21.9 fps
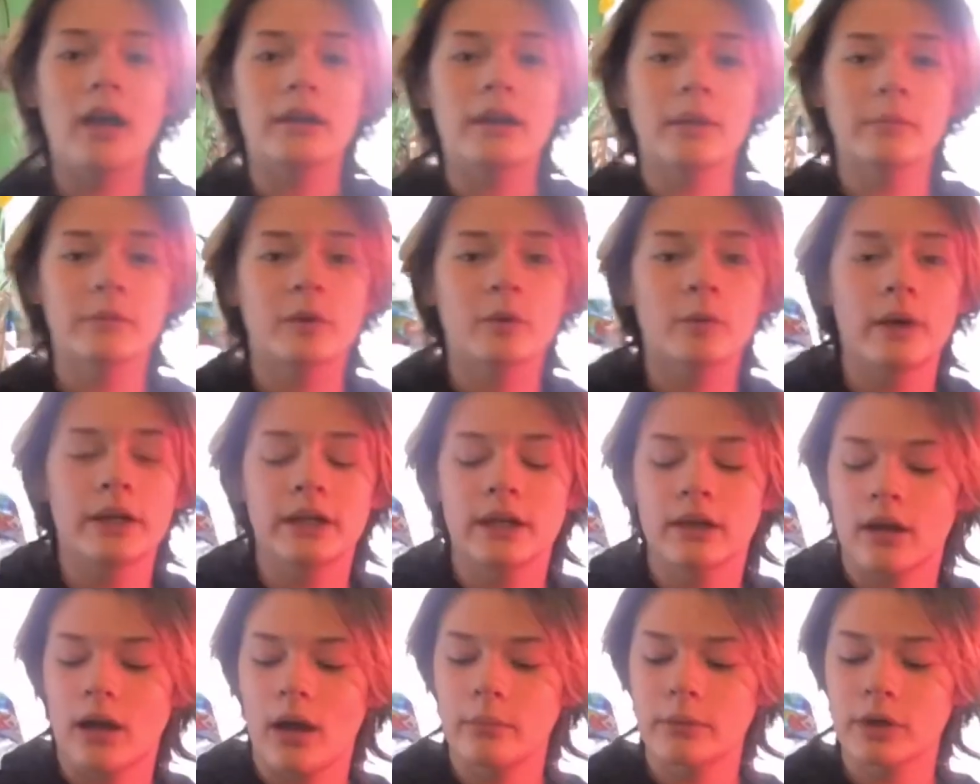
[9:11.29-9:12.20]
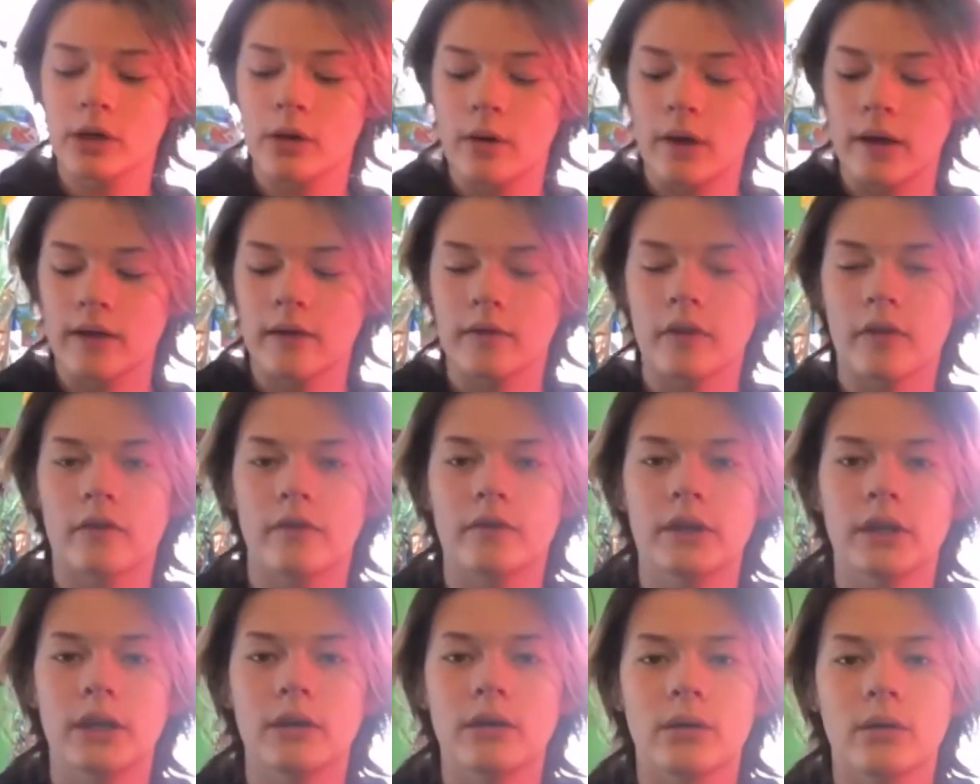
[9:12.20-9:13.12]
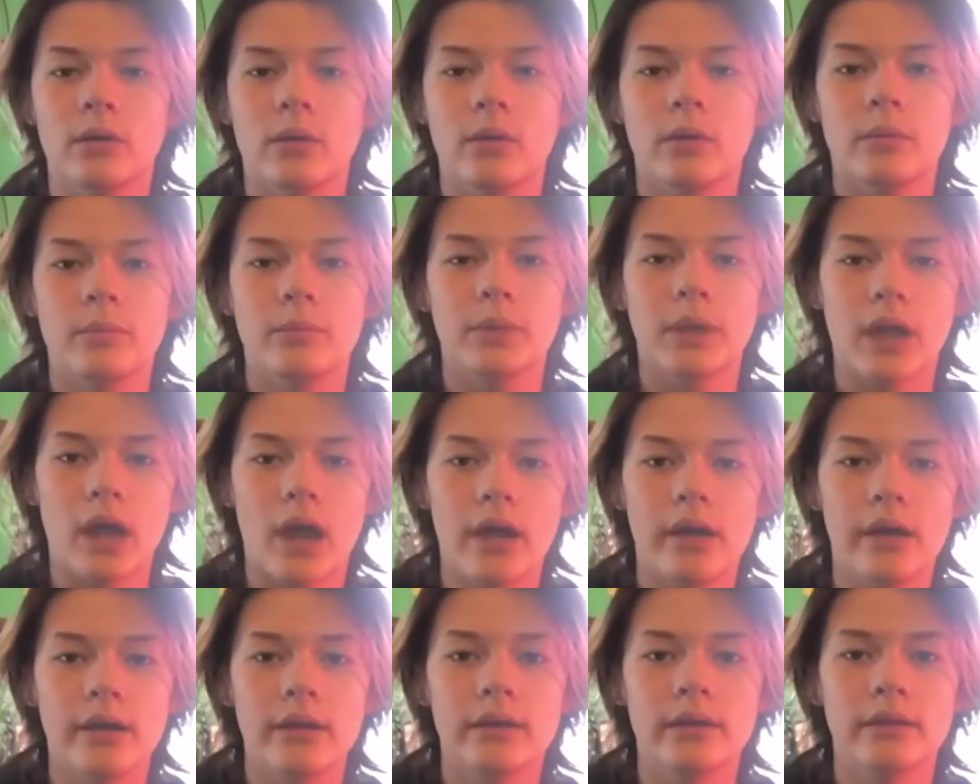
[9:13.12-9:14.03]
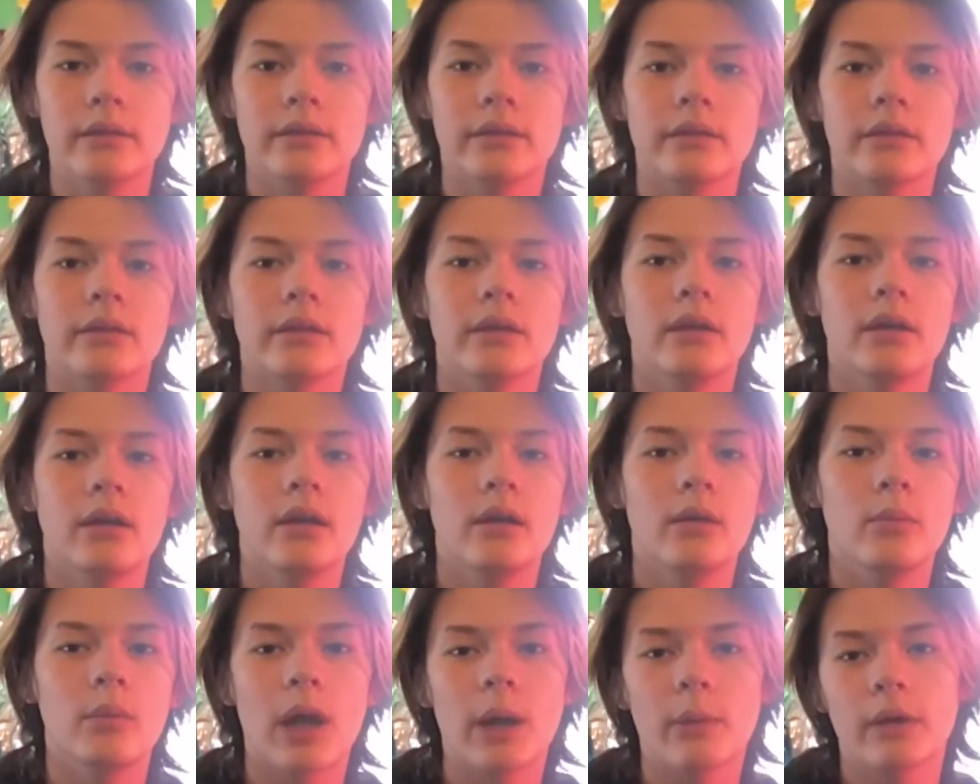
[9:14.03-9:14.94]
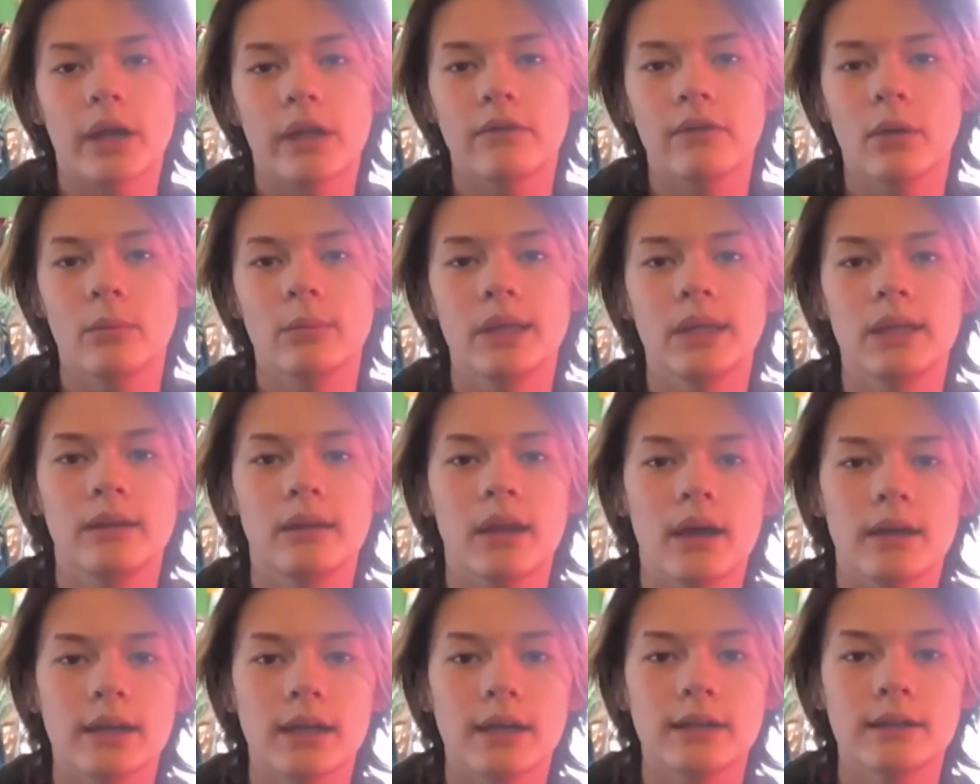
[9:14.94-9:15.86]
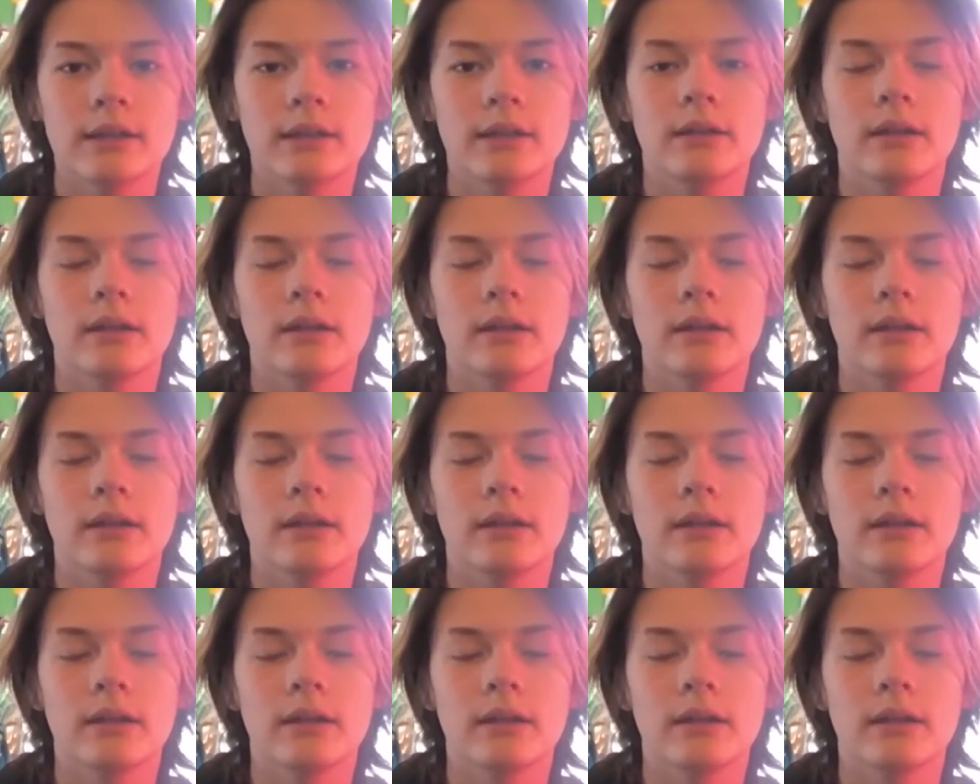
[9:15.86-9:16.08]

I'm sweating. I'm gonna go edit this video, because why would I film it and not edit it?